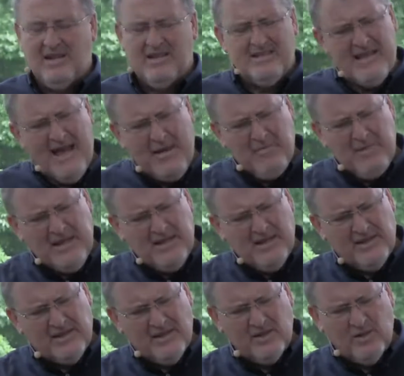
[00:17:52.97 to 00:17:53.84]
Does that
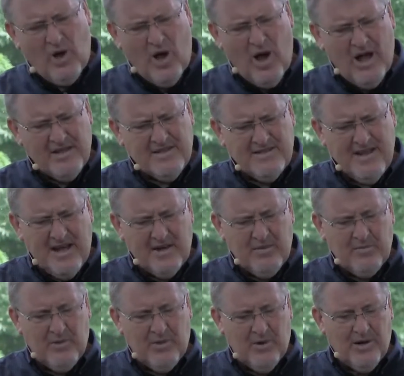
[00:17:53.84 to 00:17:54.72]
mean that the law is
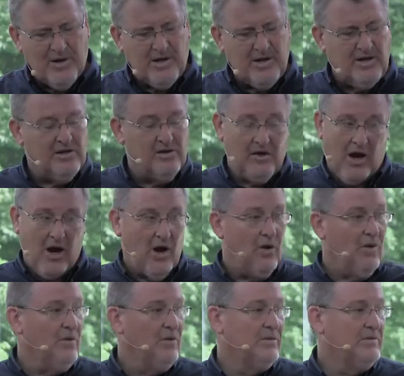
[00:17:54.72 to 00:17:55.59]
not important?
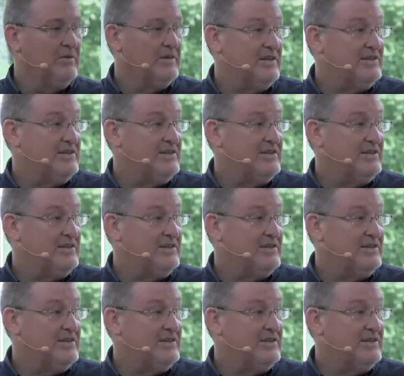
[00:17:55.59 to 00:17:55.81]
No.